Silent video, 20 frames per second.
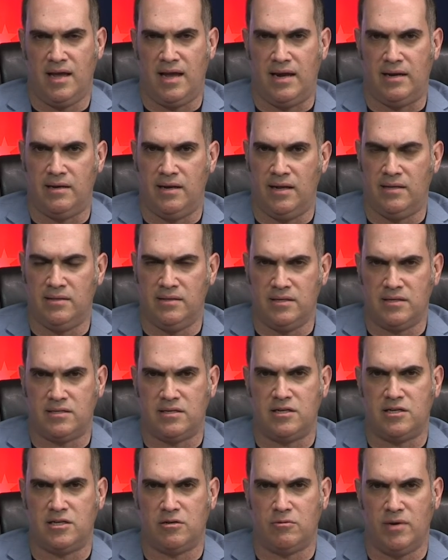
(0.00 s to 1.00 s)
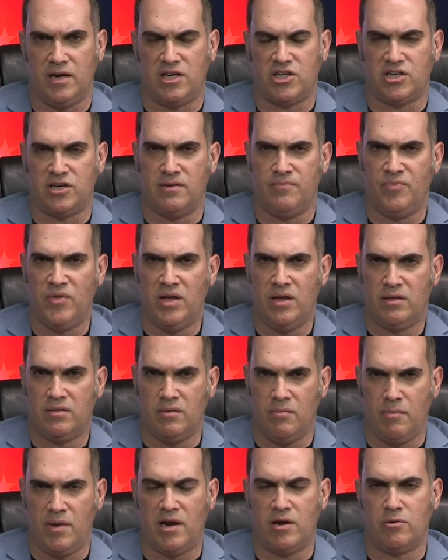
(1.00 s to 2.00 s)
And in this situation,
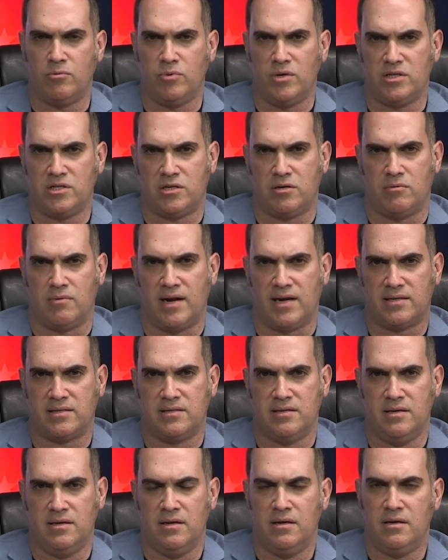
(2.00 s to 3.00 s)
the mayor was correct.